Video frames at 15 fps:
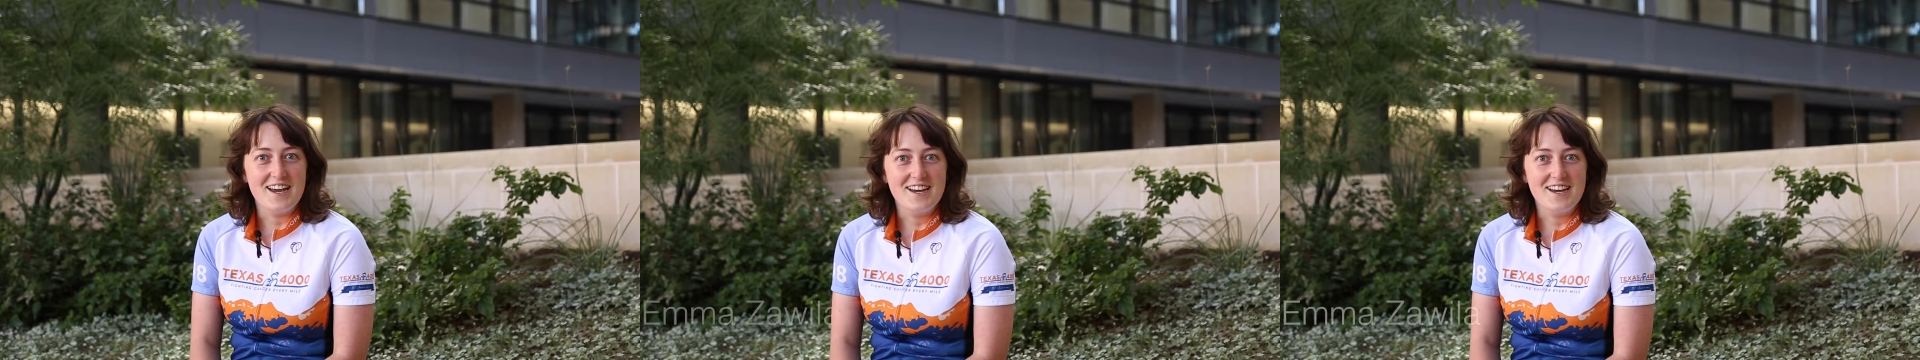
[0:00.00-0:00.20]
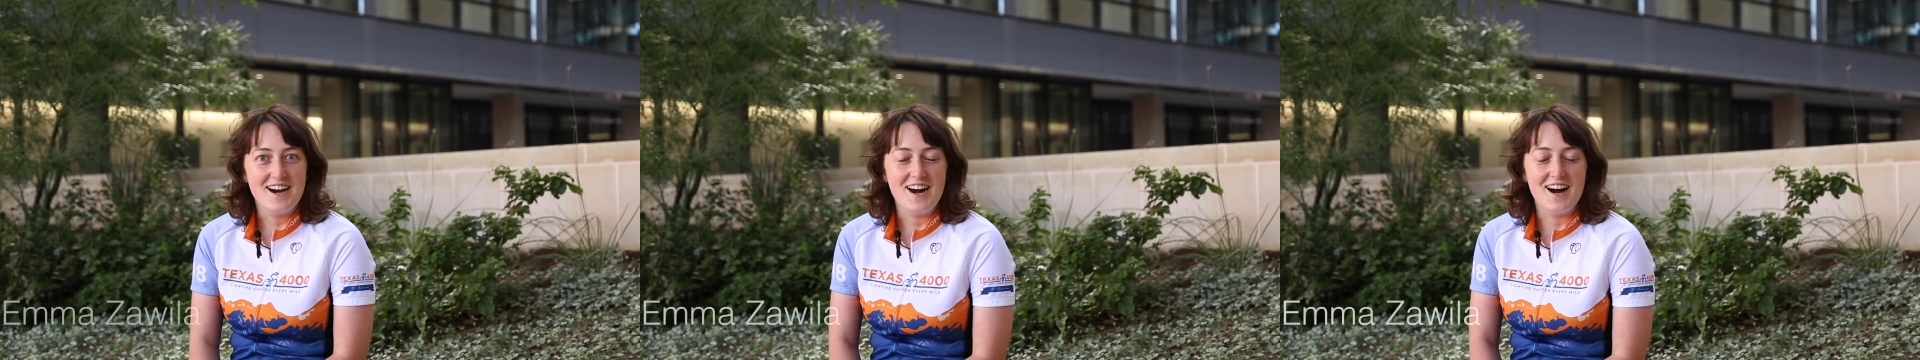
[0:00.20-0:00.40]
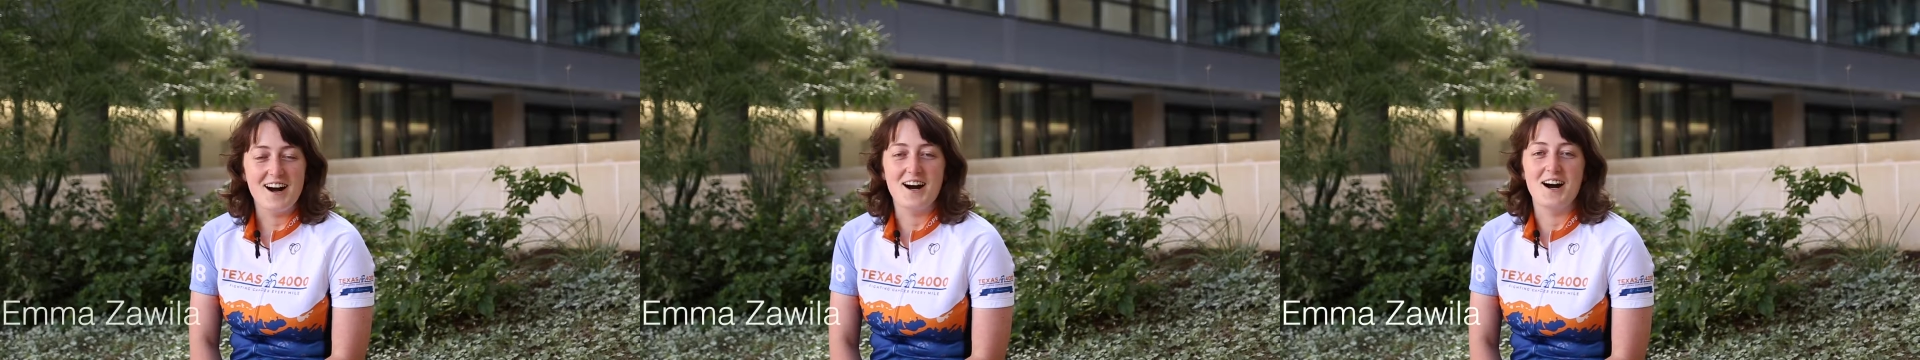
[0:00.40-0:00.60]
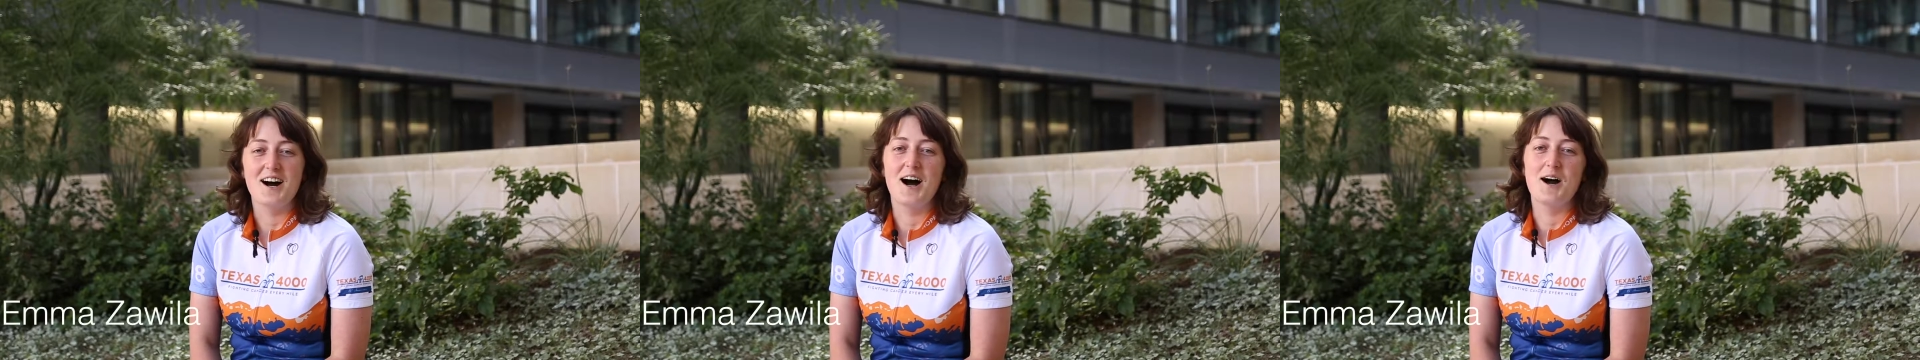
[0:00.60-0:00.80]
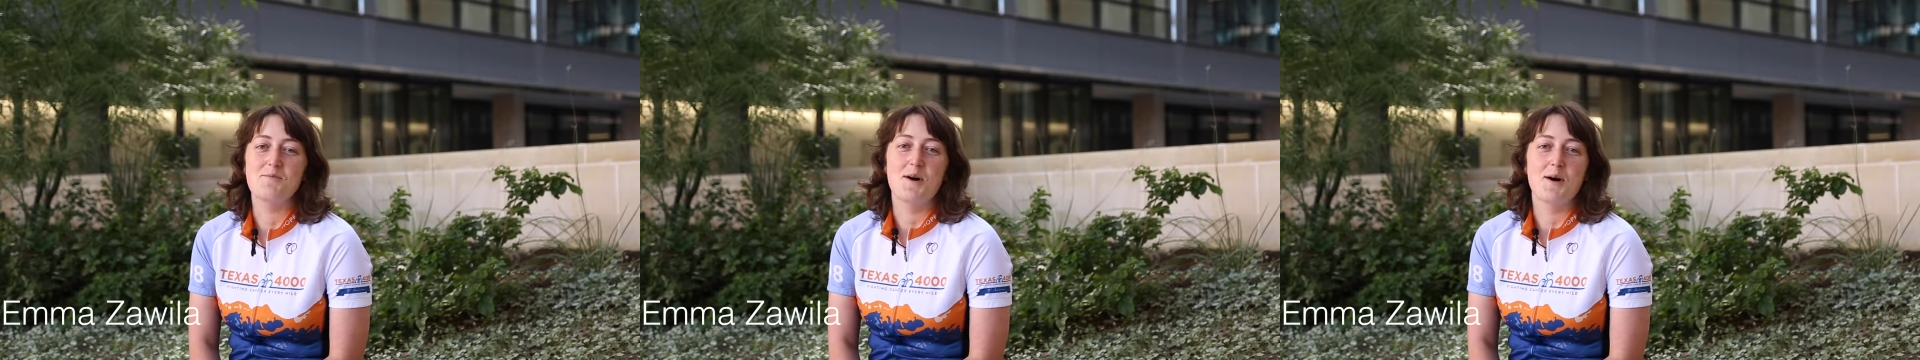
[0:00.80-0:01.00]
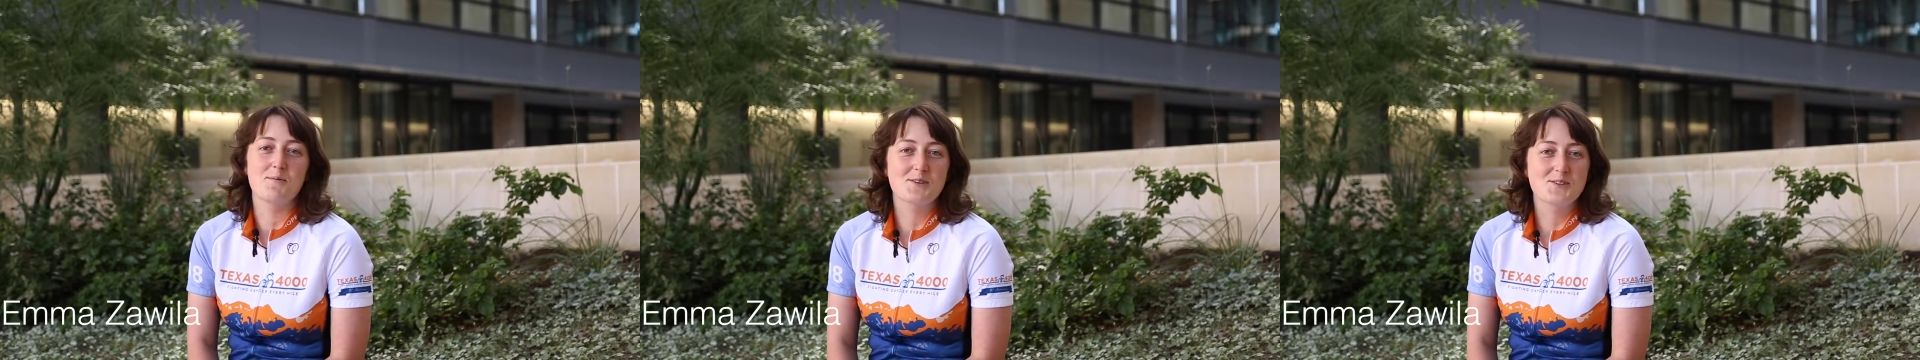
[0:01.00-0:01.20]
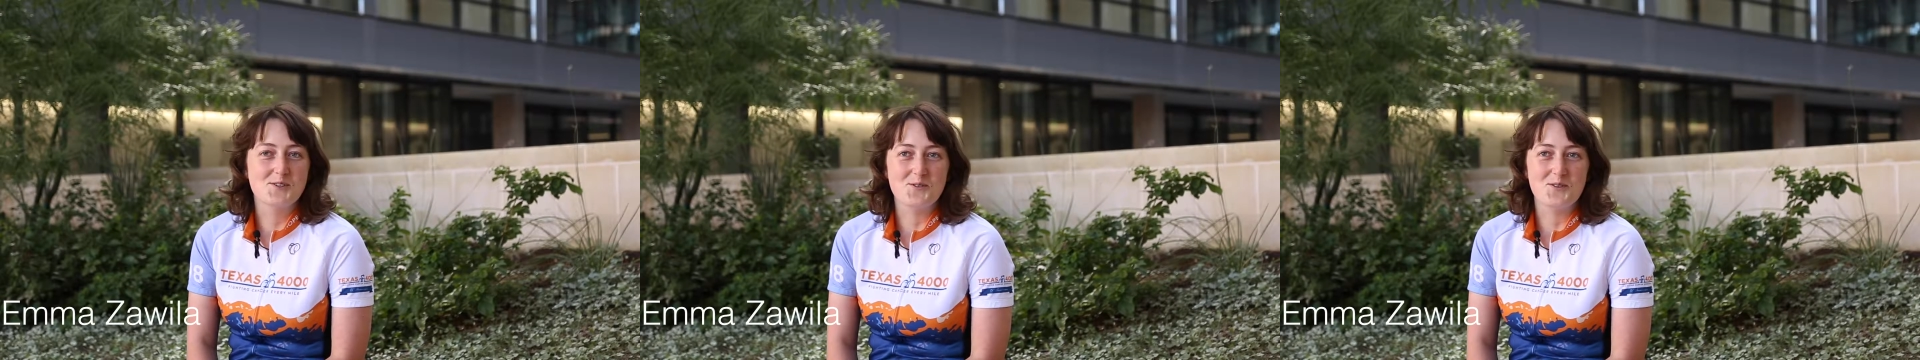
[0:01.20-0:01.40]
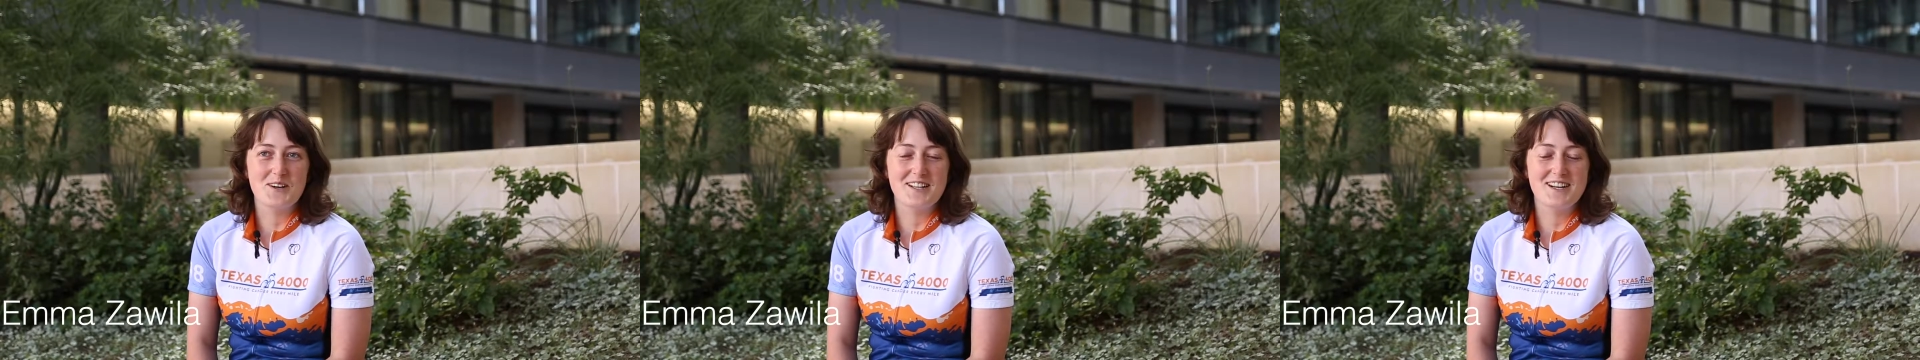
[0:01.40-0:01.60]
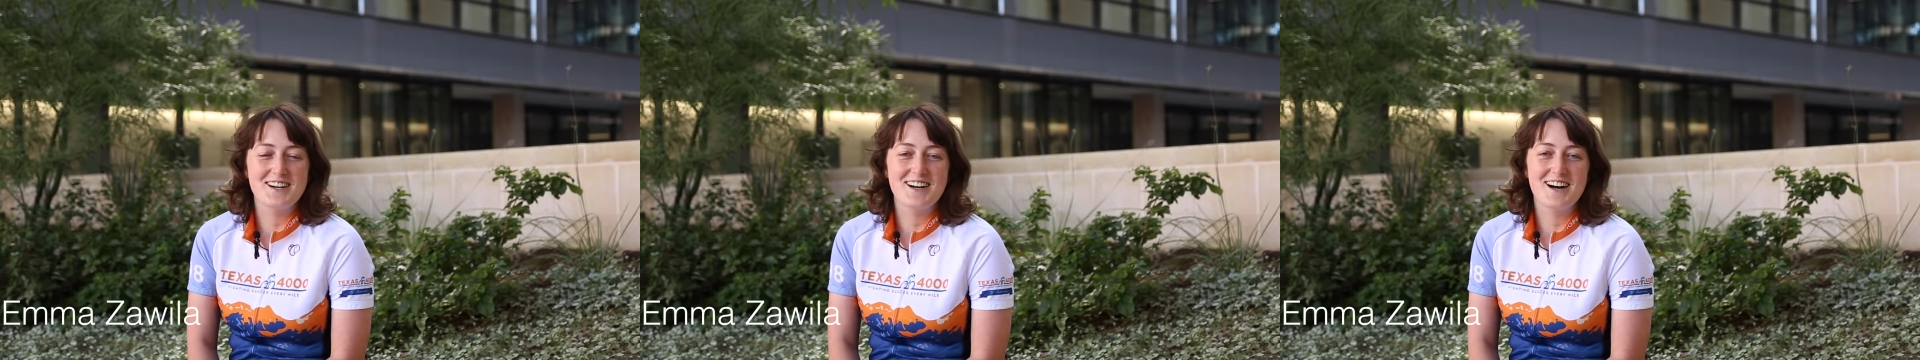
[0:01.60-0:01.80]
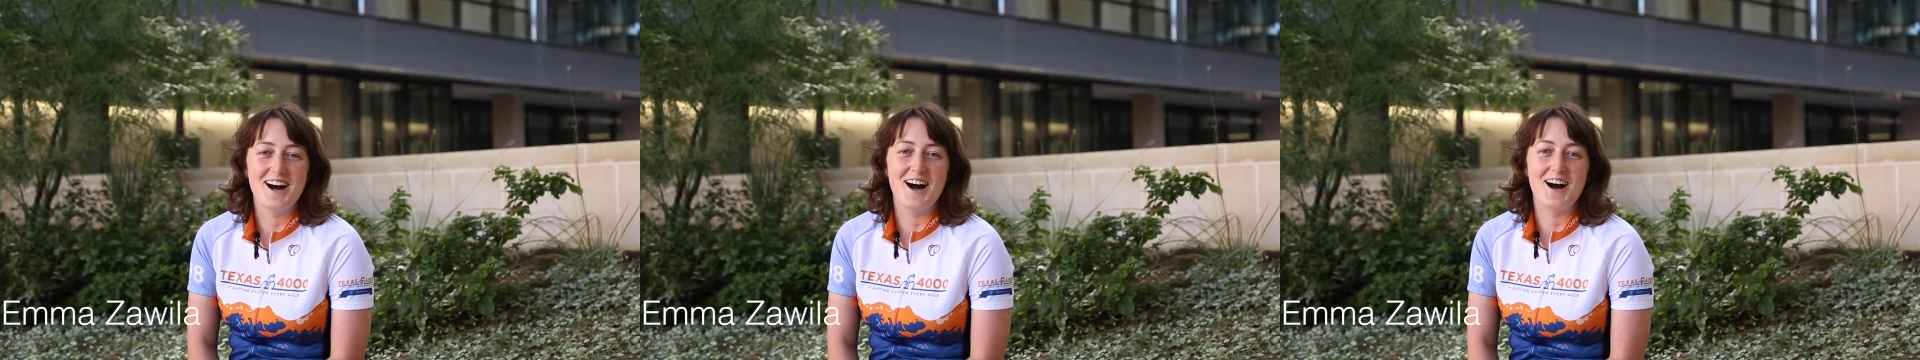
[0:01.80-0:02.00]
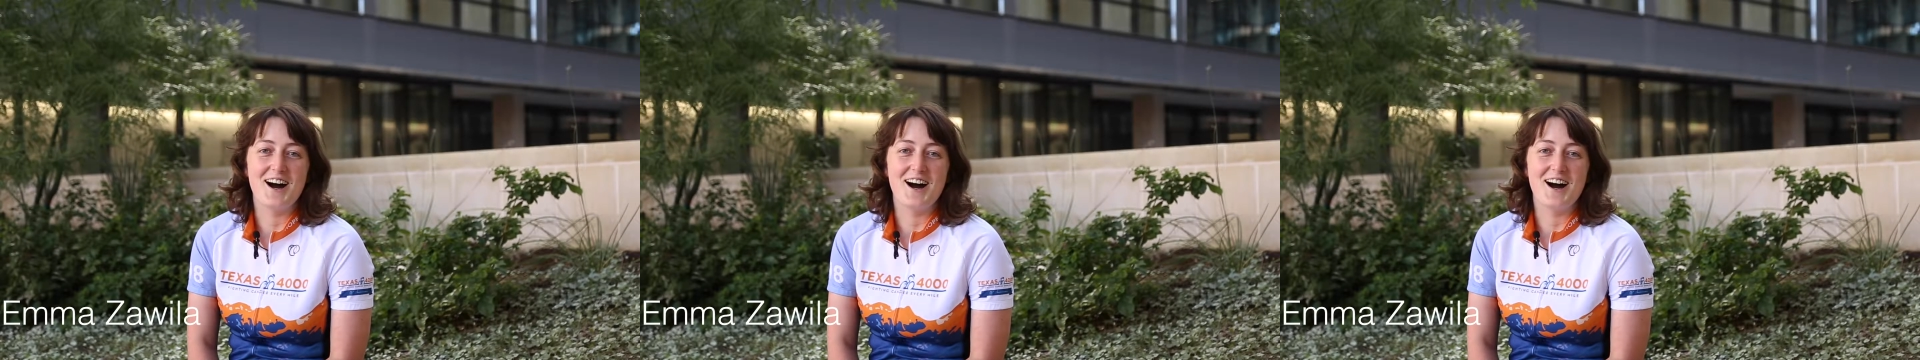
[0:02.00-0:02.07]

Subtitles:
Hey, I'm Emma Zawila.